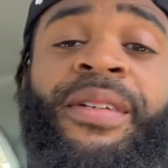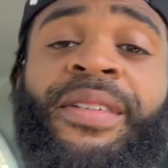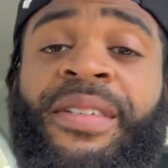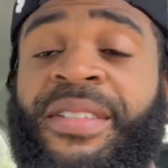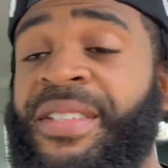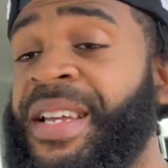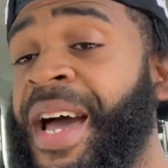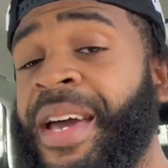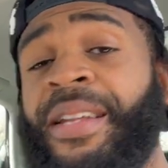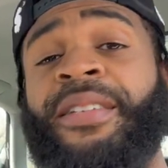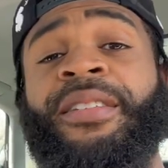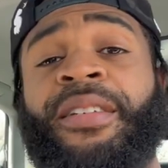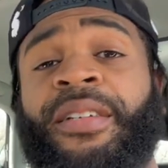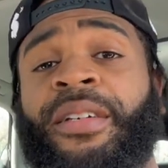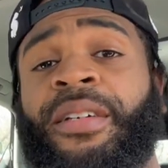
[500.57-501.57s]
Decided
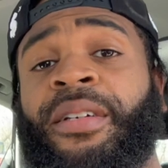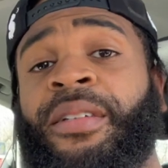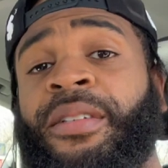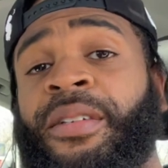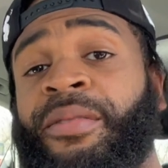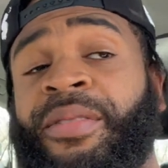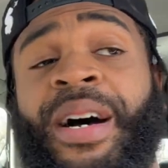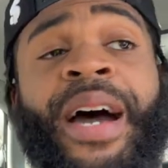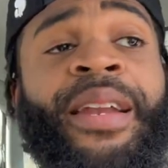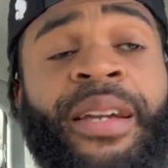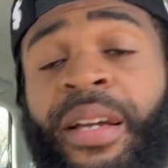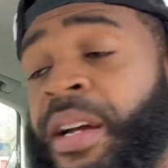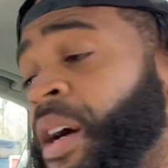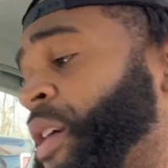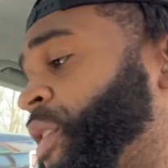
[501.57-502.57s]
to divide and
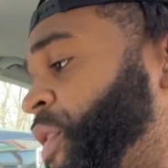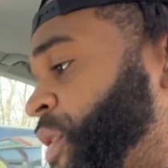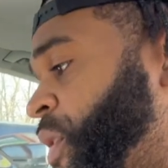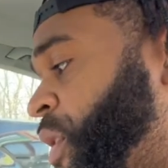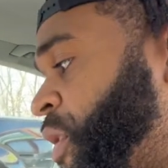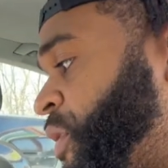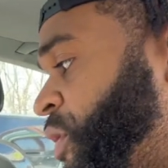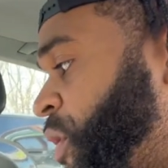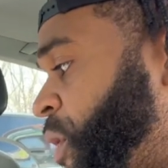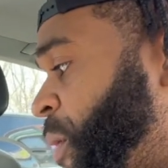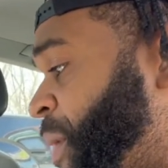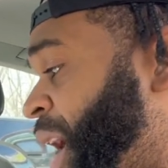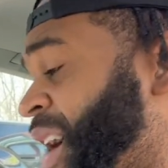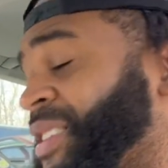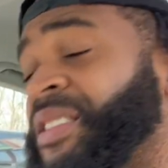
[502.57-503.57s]
conquer, y'all. So I'm
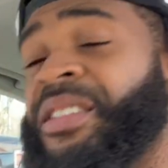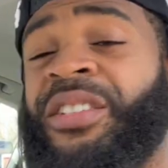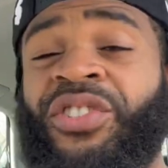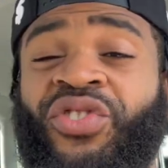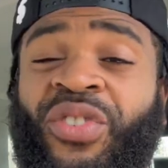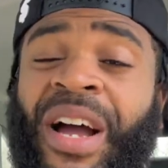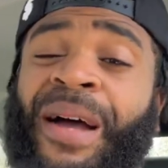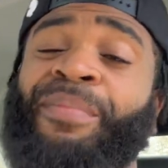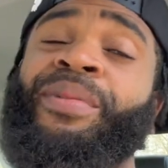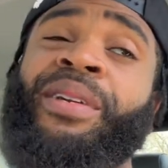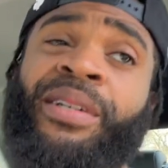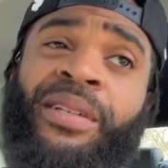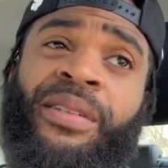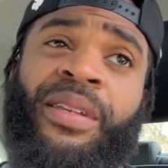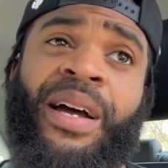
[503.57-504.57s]
actually
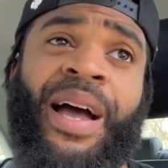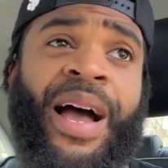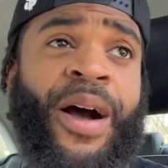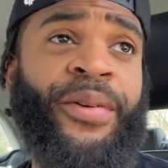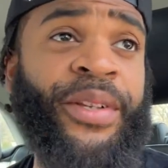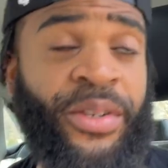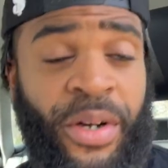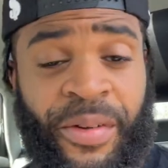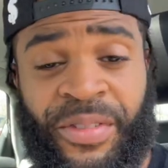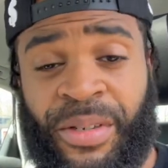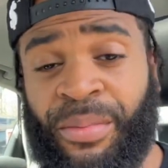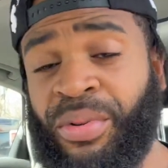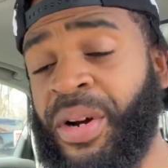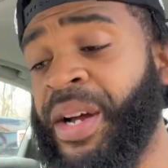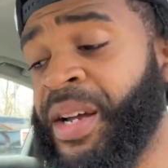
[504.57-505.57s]
dropping the Audi off to
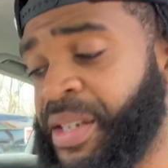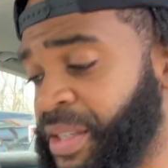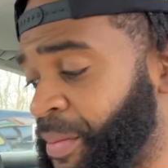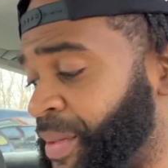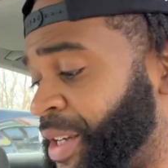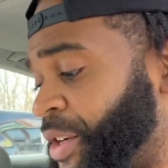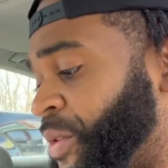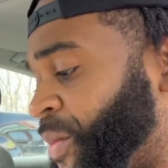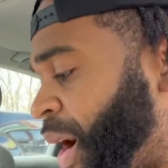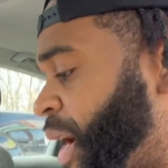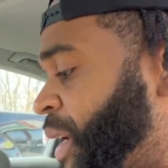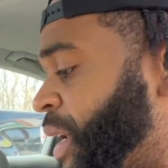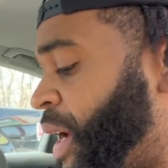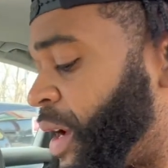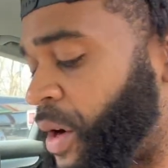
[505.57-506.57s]
Brian's. I'm here right
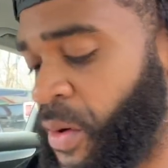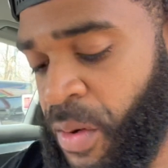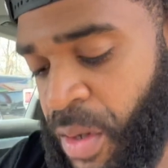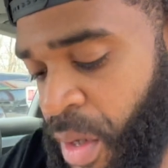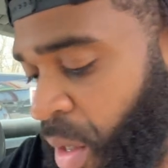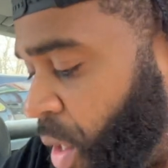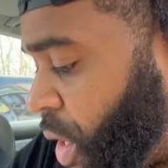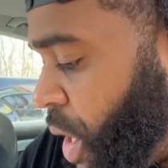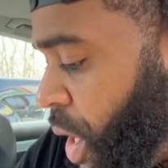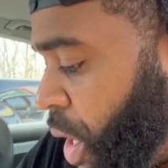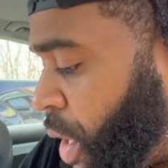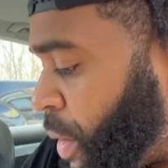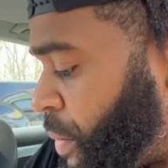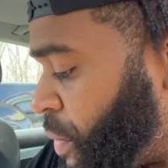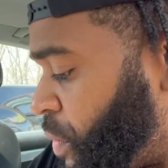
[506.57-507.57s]
now.
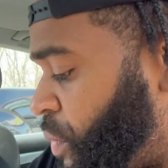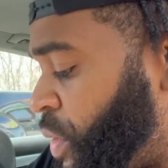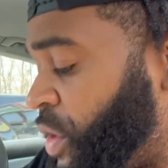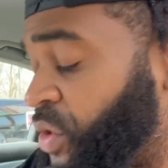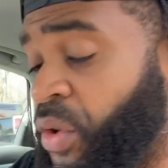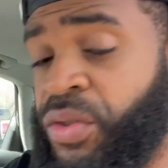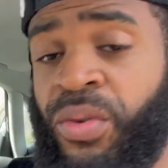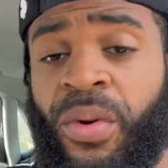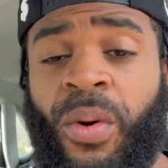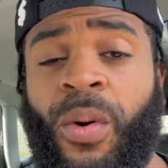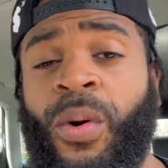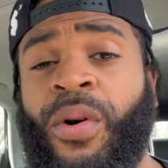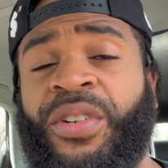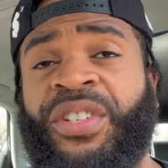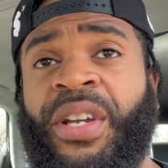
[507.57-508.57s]
He's going to do the
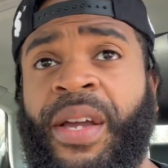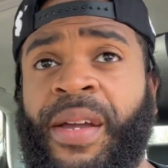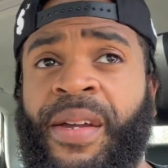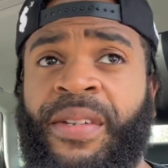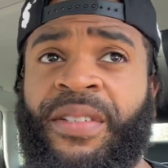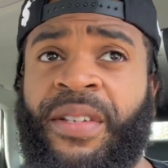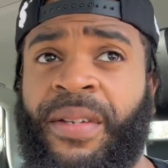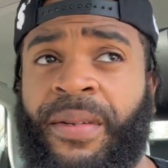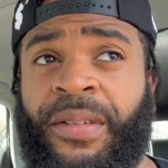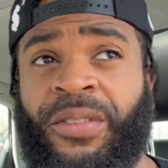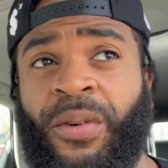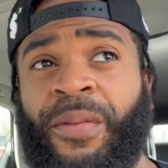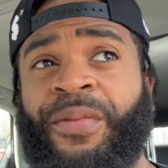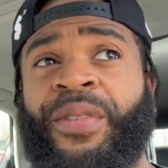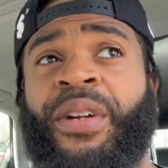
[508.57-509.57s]
oil change, and then he's
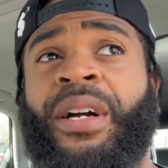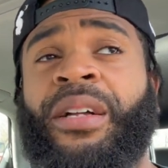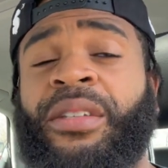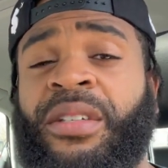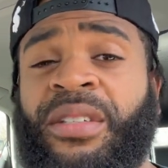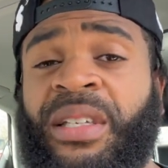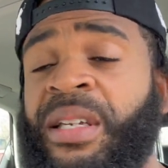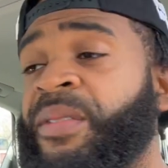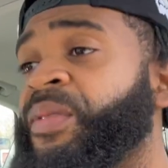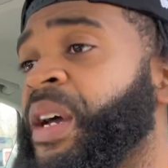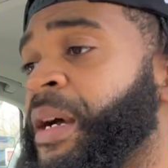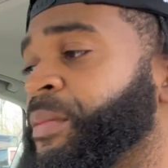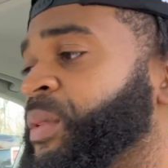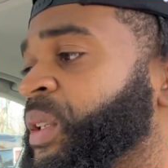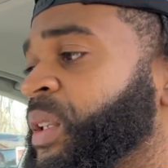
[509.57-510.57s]
going to figure out this
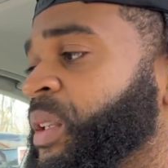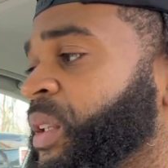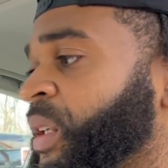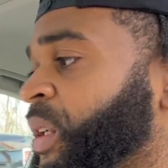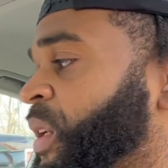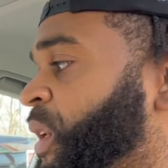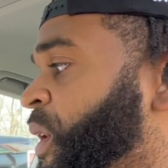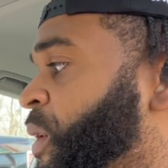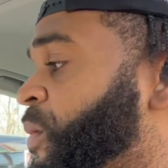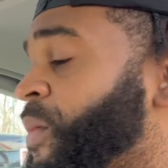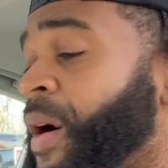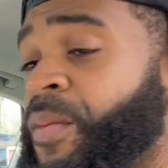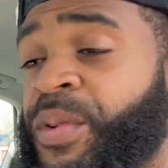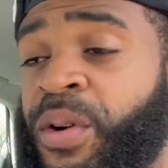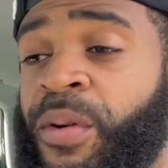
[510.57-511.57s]
evap leak
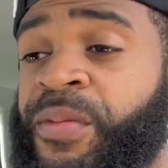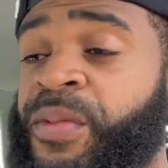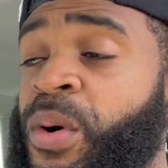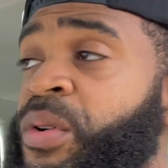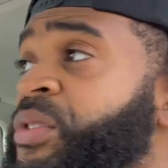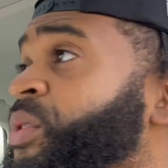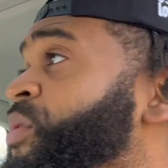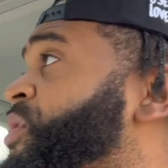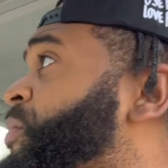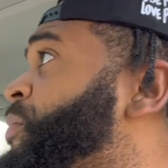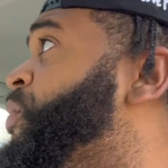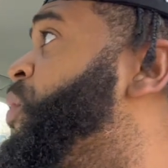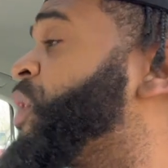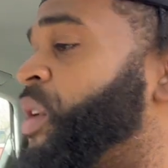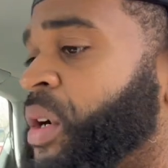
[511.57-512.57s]
while we go focus on some
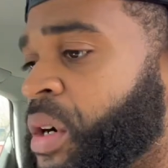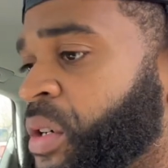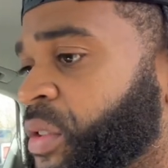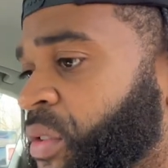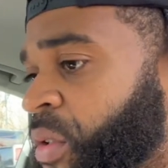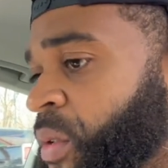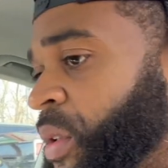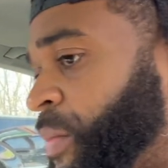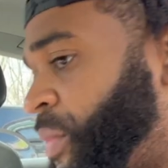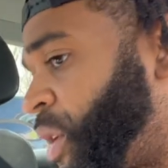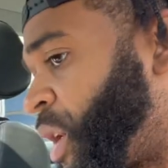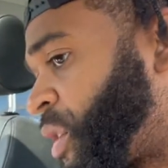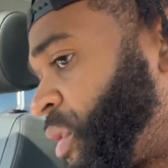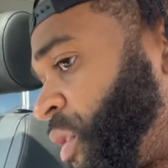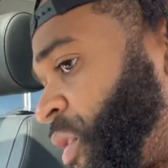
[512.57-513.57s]
more cars. So let me
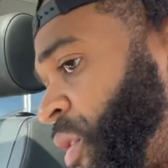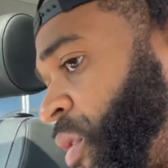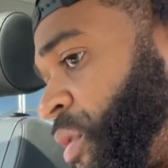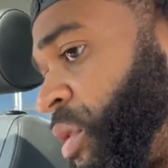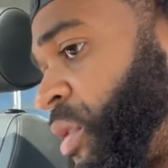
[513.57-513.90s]
actually close the